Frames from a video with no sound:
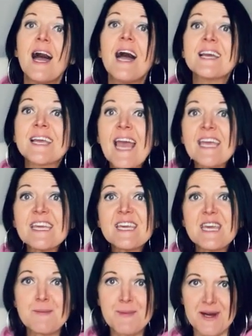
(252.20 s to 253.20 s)
A
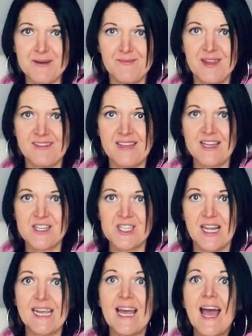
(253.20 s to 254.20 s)
gatekeeper,
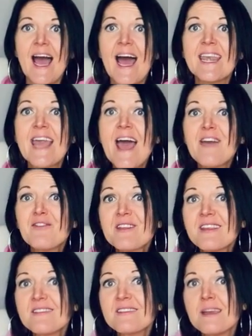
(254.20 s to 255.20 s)
essentially. And
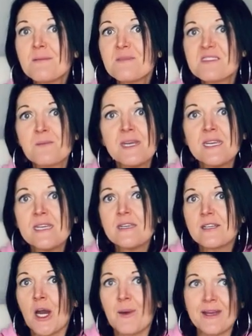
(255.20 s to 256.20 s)
everything seems to be
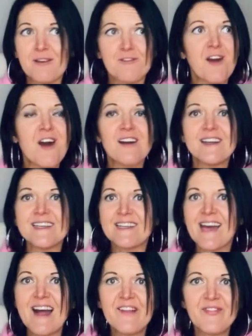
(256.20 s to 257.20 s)
going fine
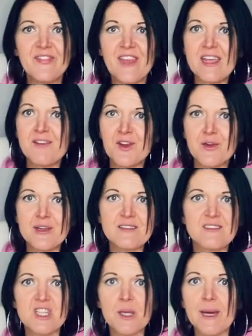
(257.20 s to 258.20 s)
and they've agreed
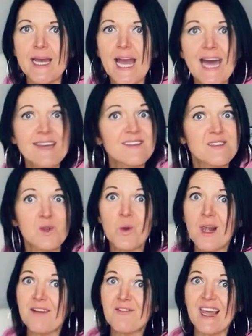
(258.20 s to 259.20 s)
to do it and it's all
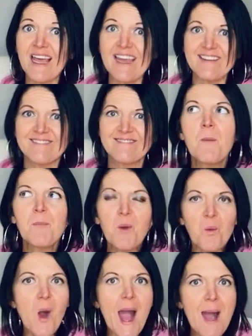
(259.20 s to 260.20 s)
lovely.
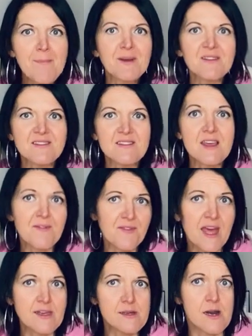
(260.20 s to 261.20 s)
But what happens if
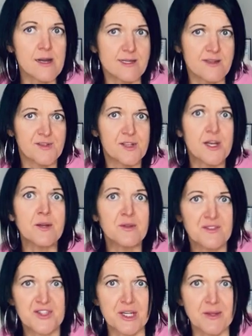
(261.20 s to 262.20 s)
they kind of
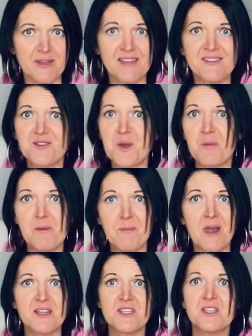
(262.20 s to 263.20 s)
ghost you? They stop
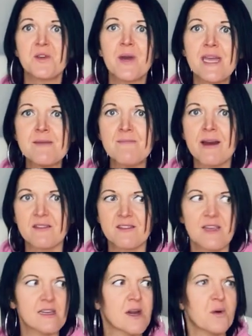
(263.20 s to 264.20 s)
replying to your emails,
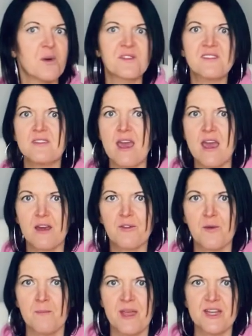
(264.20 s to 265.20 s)
they go off sick
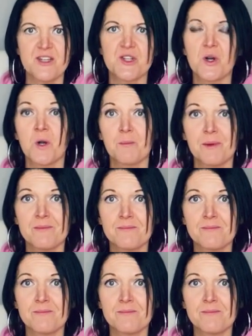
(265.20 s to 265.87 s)
from their job.